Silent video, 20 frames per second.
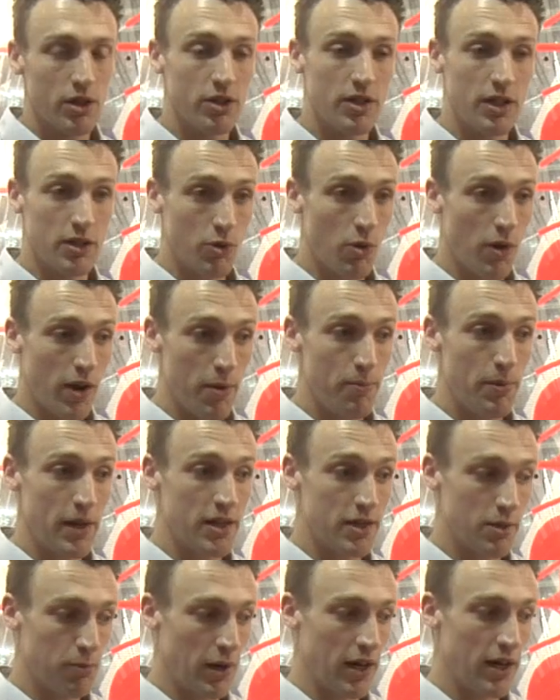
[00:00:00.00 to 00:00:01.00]
Because it's quite a
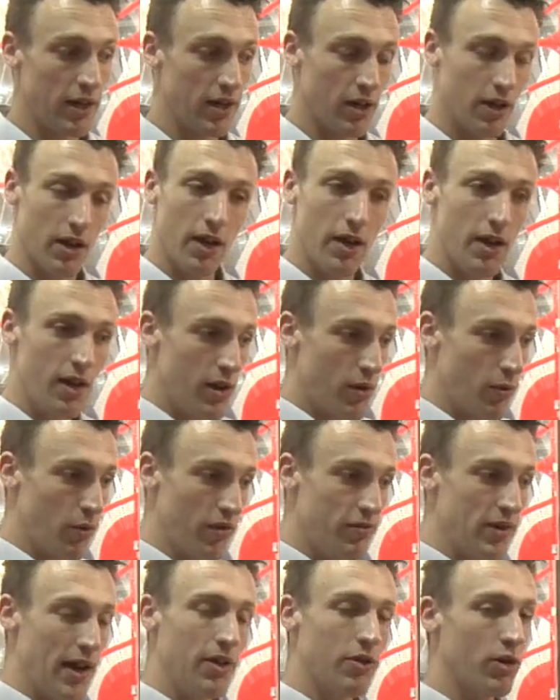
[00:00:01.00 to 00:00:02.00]
big spinnaker,
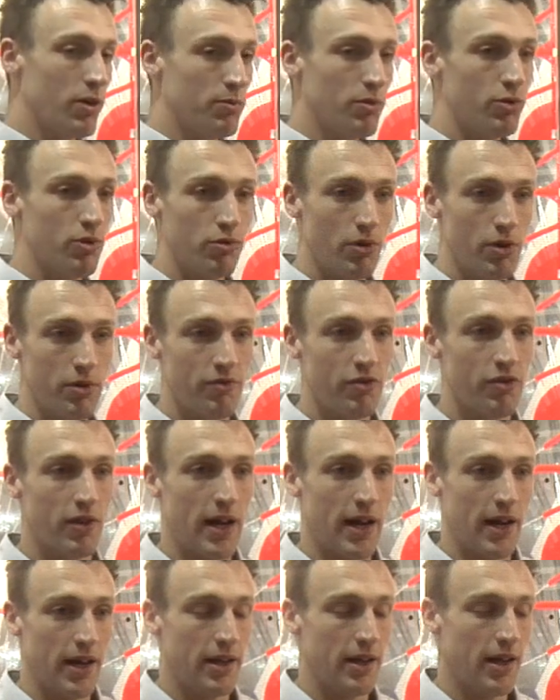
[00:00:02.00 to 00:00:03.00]
we've now got more room for
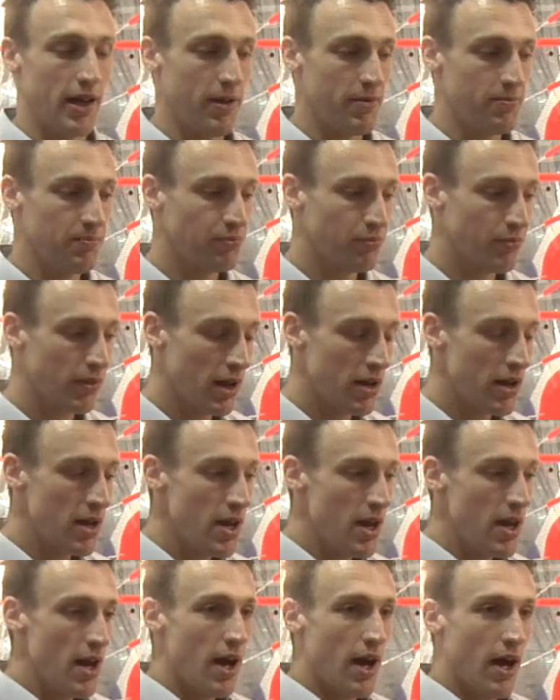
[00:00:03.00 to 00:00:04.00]
that in
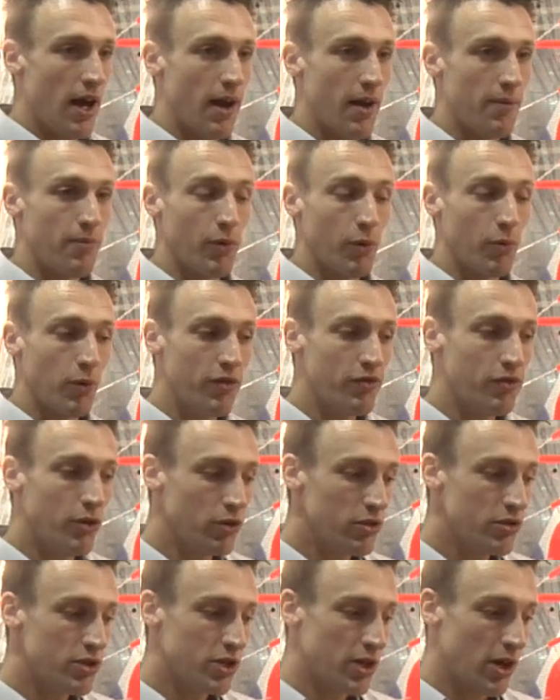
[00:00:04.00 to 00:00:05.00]
there. We've
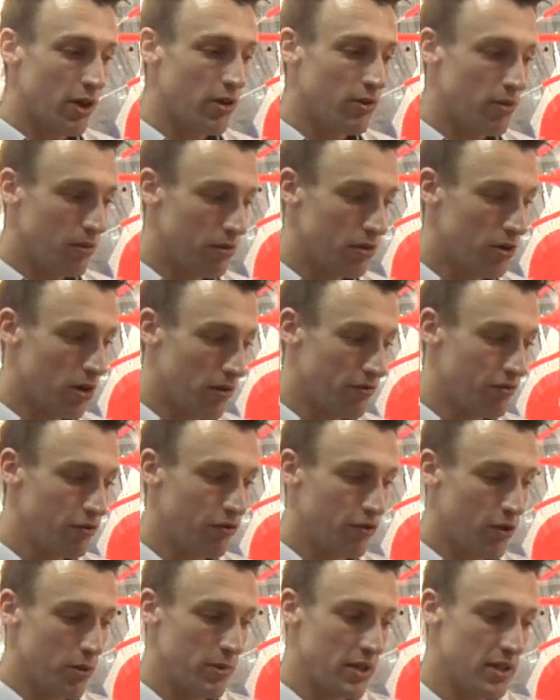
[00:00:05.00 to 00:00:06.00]
also gone
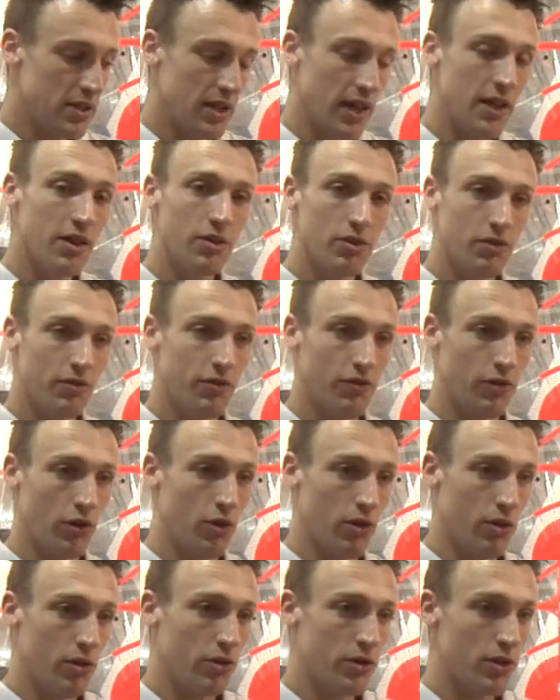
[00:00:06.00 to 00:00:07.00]
from a single
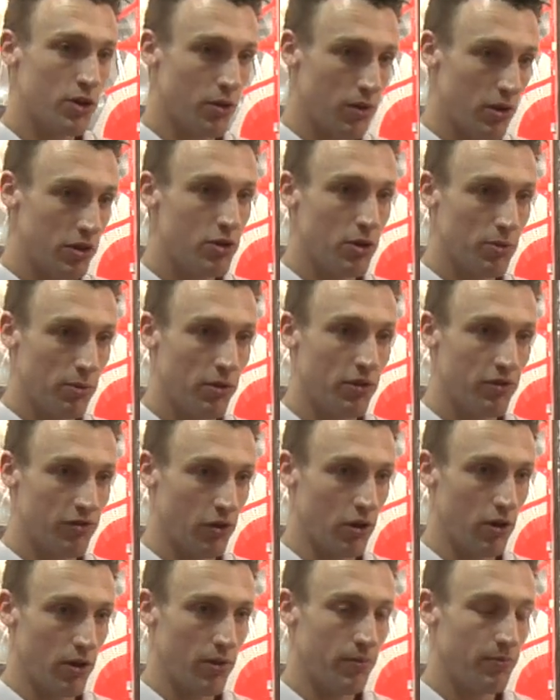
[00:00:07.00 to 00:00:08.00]
floor to a double
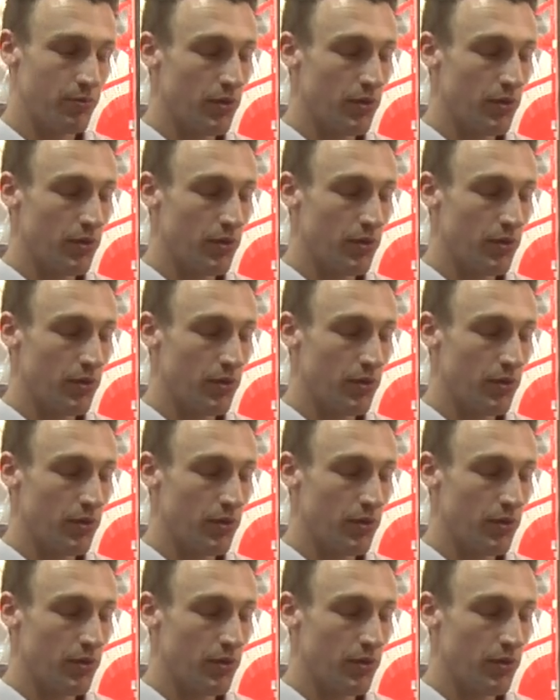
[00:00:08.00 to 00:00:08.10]
floor.